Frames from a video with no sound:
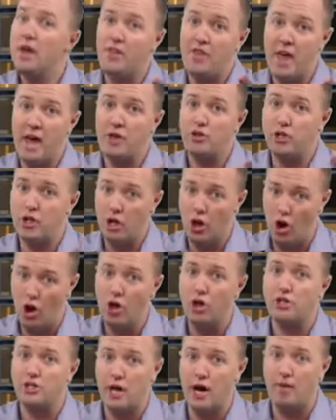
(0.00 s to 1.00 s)
They actually
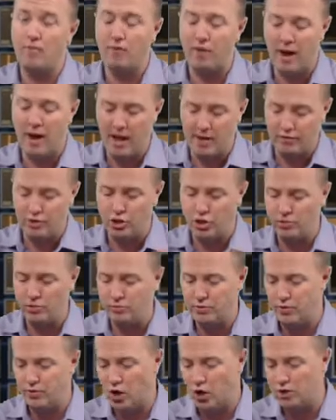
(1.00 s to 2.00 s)
are top 5 in
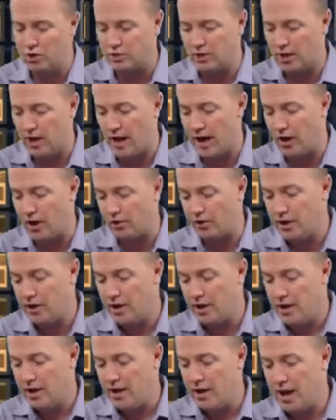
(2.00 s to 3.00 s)
terms of yards allowed,
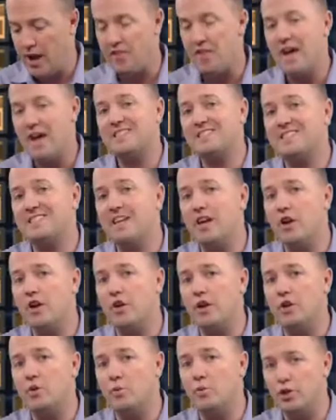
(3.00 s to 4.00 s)
and that's
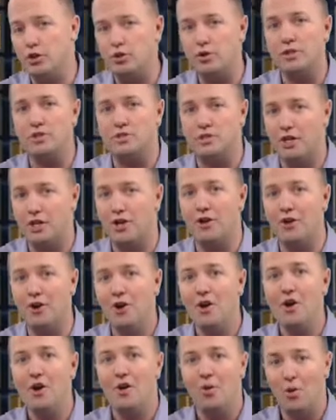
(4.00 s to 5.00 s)
scary when you
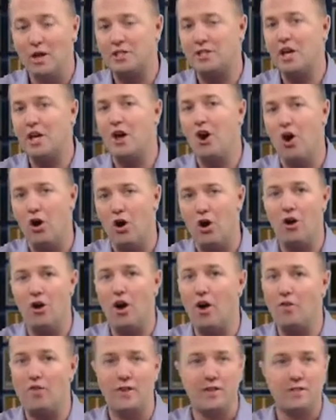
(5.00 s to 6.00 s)
consider what they are
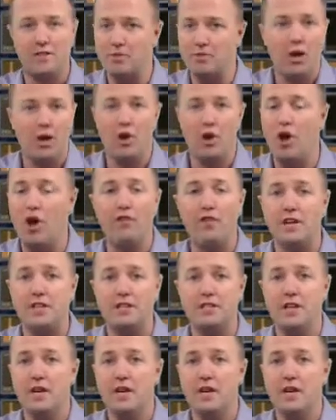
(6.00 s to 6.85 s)
on offense. I mean, on offense,